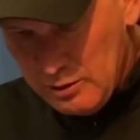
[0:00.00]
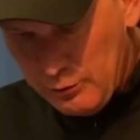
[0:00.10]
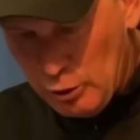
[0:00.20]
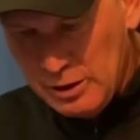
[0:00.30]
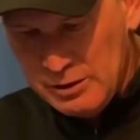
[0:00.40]

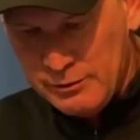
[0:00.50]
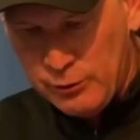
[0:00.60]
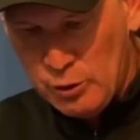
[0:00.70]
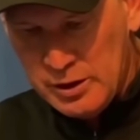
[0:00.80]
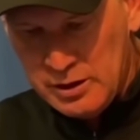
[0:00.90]

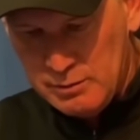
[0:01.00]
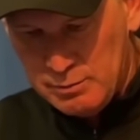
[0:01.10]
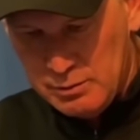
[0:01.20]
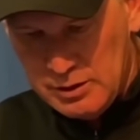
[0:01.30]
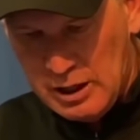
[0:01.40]
440
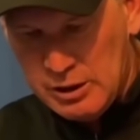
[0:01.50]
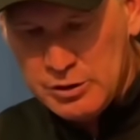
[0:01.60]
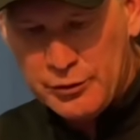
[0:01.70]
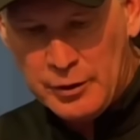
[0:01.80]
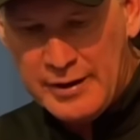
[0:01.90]

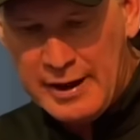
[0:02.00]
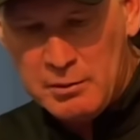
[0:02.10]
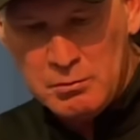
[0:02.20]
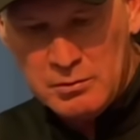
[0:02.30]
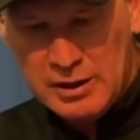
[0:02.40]
yards for
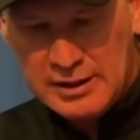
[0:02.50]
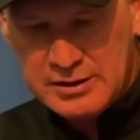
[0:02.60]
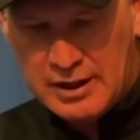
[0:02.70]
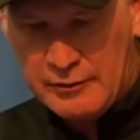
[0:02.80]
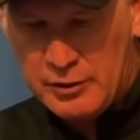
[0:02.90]
them on
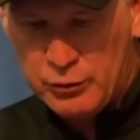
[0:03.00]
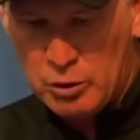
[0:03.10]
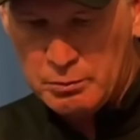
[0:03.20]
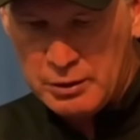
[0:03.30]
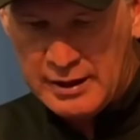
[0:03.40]

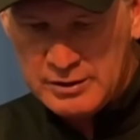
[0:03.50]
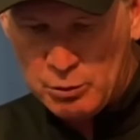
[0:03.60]
74 plays,